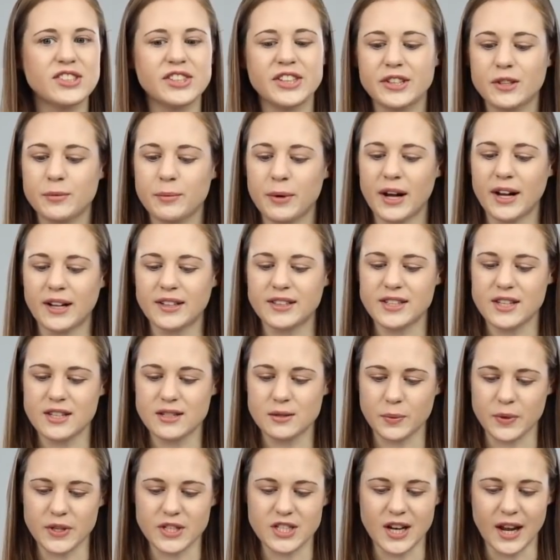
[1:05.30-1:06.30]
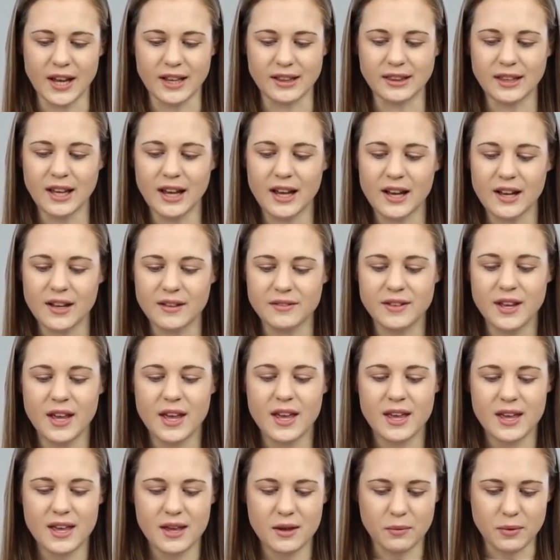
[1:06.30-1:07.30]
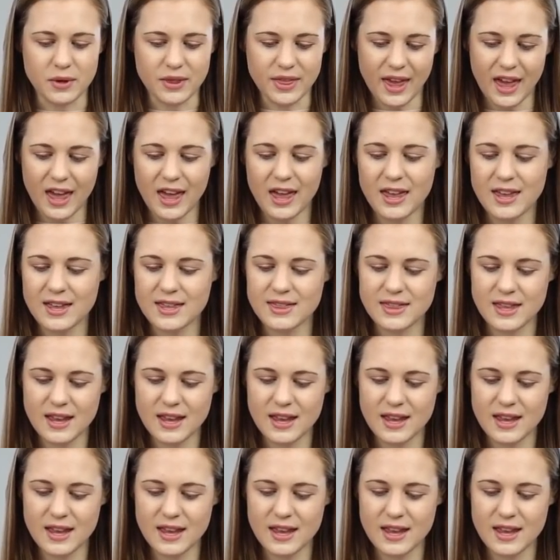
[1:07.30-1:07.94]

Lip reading: litter boxes, which I love, with hay in